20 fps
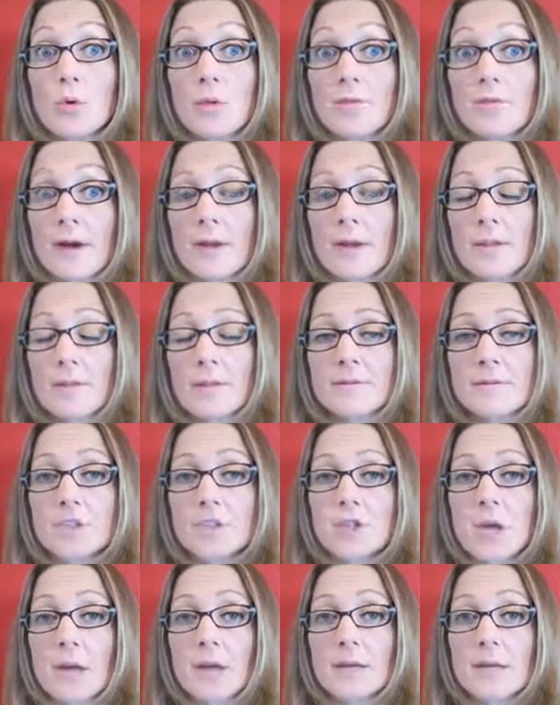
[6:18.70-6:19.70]
who the father of the
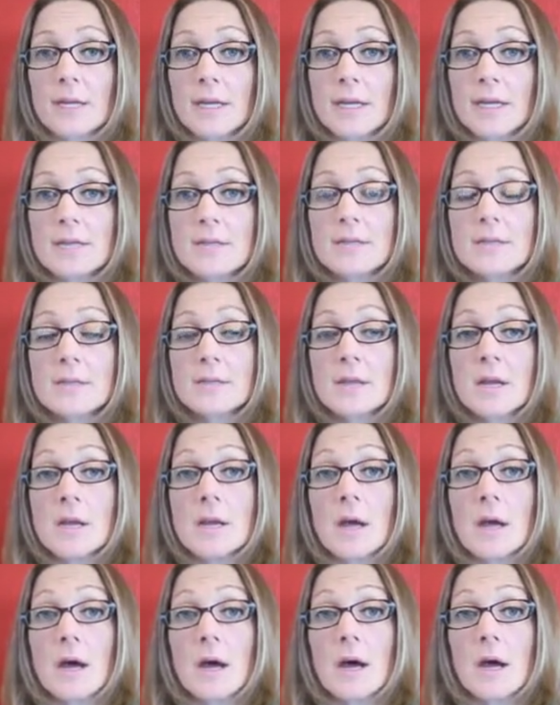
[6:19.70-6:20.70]
child is,
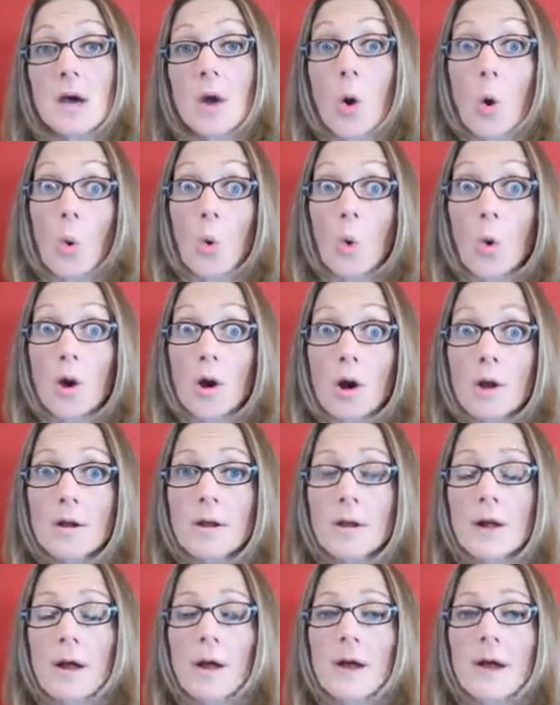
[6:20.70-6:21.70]

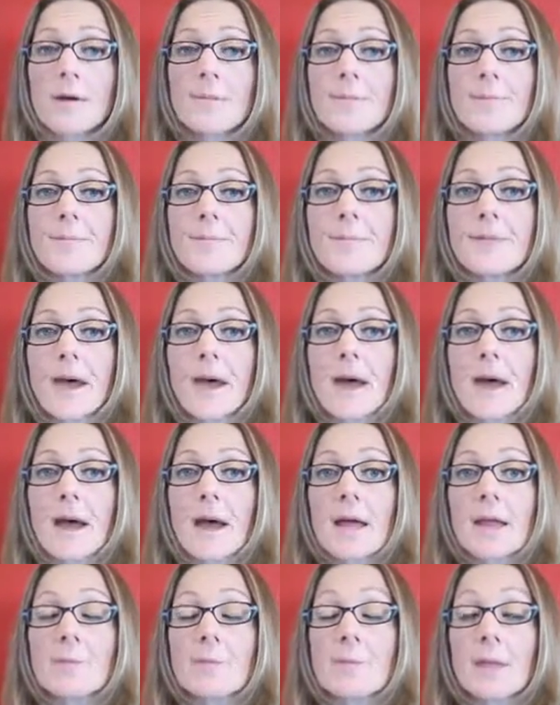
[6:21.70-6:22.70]
or
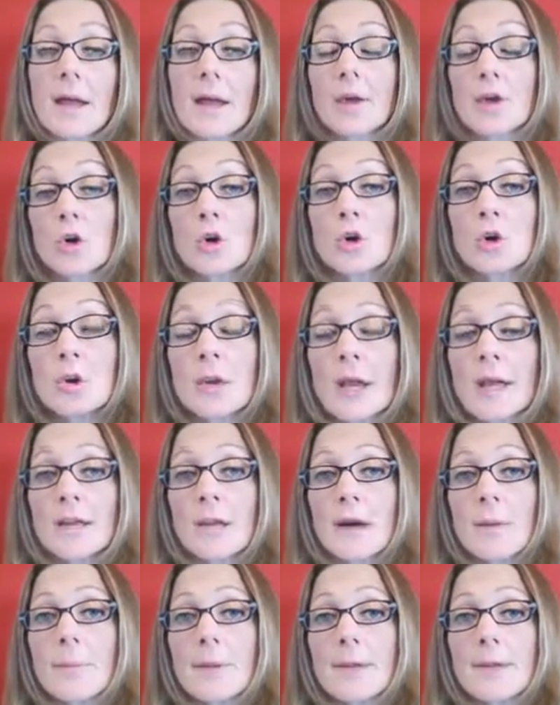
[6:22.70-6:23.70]
that man could end
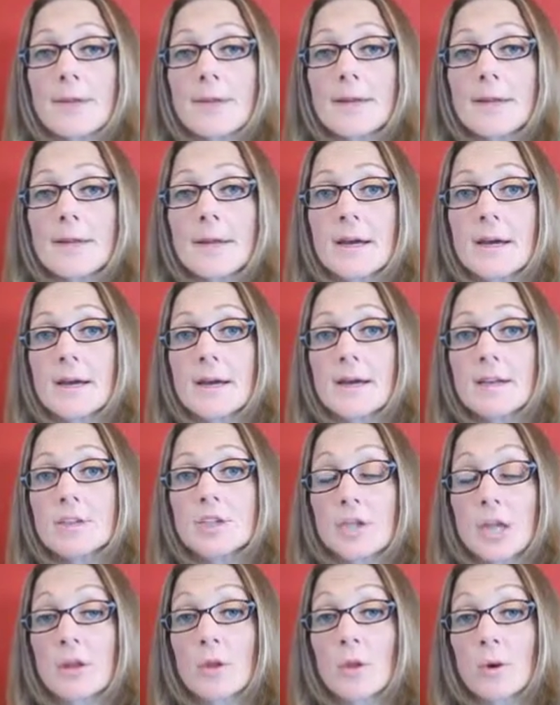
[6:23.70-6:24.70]
up in
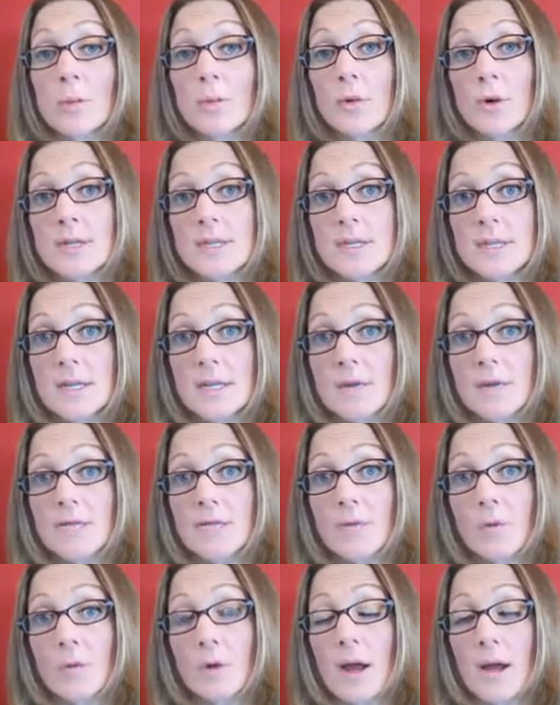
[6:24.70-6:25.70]
jail or prison
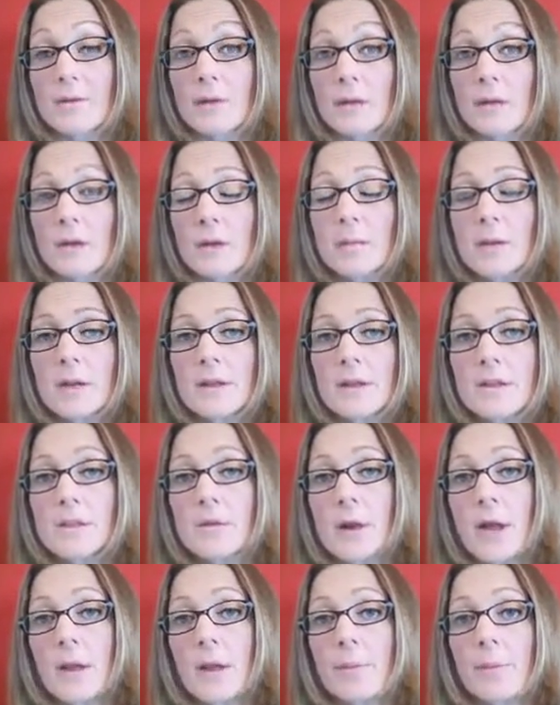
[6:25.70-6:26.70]
for having committed the
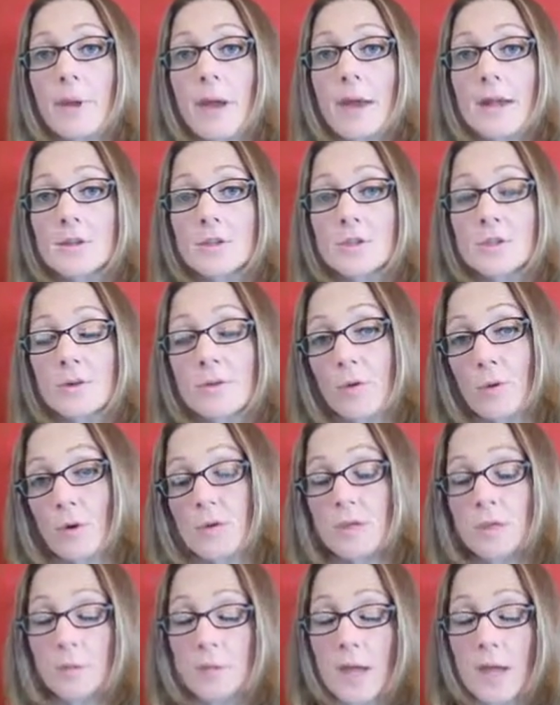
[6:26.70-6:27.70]
rape, and so of
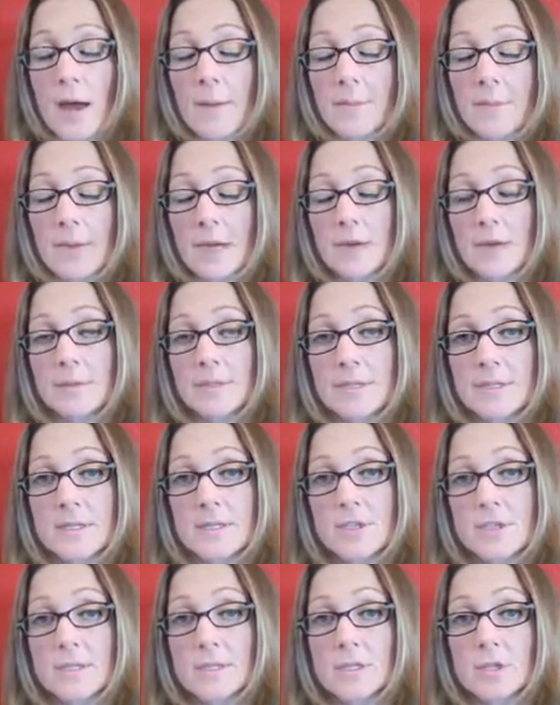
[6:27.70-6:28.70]
course will not be in a
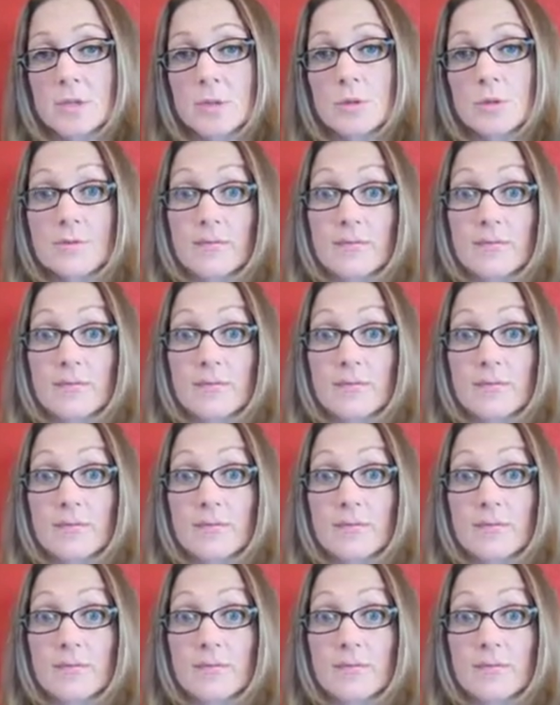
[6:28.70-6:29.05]
position to